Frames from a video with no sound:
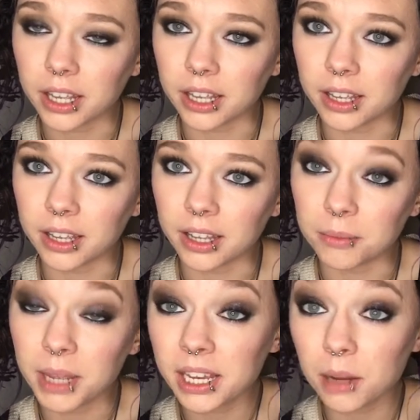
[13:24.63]

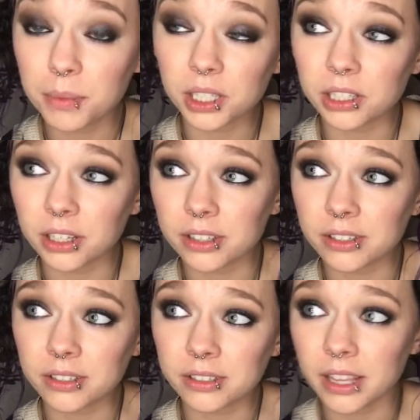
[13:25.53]
and makeup
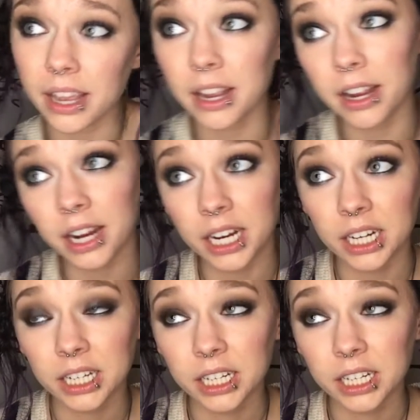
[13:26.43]
looks, hair